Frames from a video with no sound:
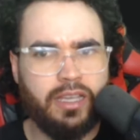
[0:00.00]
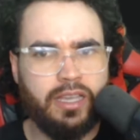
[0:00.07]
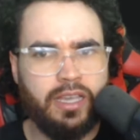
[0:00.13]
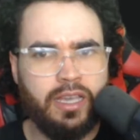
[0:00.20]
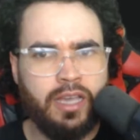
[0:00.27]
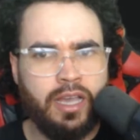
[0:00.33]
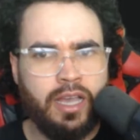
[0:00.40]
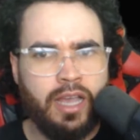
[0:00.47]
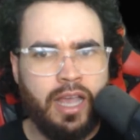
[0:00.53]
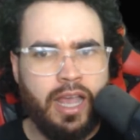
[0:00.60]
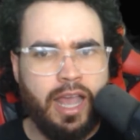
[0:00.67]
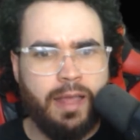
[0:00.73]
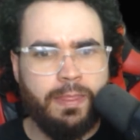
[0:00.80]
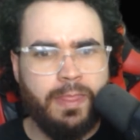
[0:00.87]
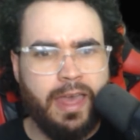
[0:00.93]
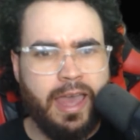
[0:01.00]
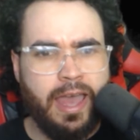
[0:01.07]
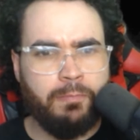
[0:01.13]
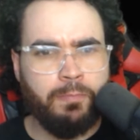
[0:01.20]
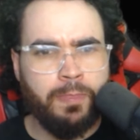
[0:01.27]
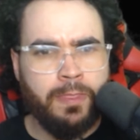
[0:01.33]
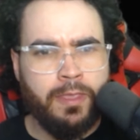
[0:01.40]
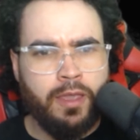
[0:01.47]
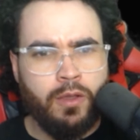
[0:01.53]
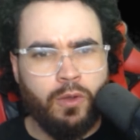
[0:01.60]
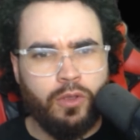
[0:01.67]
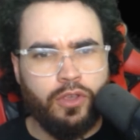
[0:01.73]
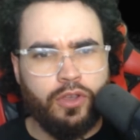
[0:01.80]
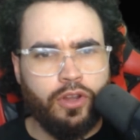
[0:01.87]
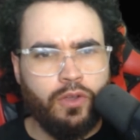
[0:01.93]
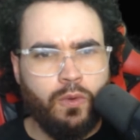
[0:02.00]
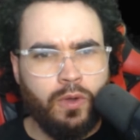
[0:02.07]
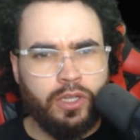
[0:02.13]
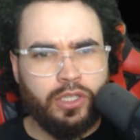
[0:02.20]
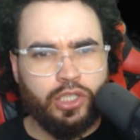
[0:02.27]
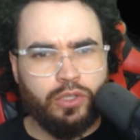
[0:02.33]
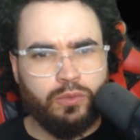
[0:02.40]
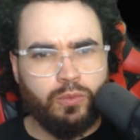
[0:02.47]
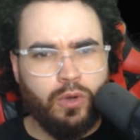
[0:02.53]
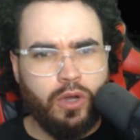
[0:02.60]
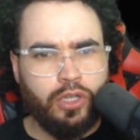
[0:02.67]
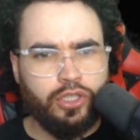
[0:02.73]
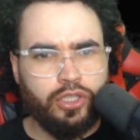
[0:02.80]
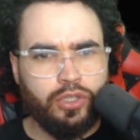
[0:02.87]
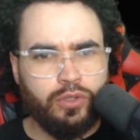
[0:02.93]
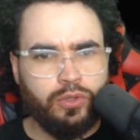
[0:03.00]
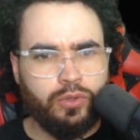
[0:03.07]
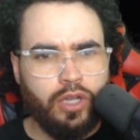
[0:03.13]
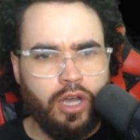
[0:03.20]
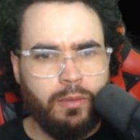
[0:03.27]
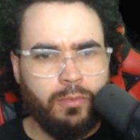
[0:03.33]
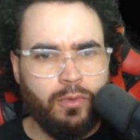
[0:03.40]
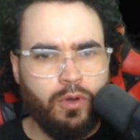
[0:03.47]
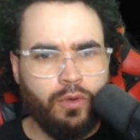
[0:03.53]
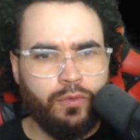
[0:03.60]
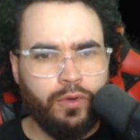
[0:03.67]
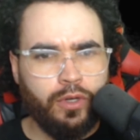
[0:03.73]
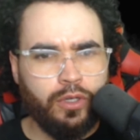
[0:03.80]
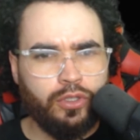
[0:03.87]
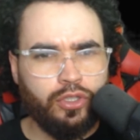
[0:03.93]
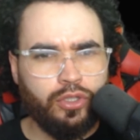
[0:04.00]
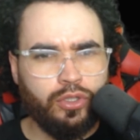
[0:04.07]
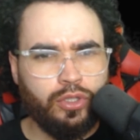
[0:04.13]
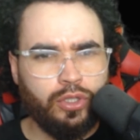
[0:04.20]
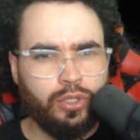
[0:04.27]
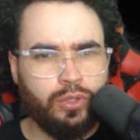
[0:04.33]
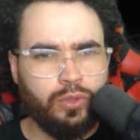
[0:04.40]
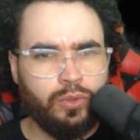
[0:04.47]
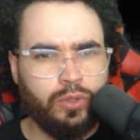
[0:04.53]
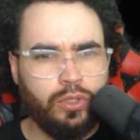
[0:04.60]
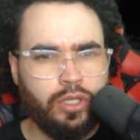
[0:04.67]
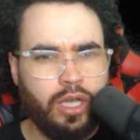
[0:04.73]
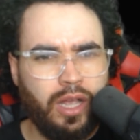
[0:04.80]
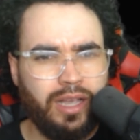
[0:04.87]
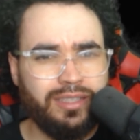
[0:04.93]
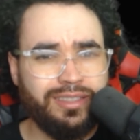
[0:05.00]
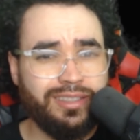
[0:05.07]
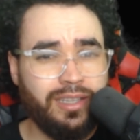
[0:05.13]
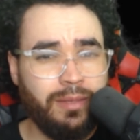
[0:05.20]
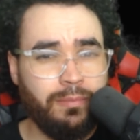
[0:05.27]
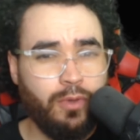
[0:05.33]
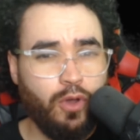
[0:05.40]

key and then you're going to want to come over to custom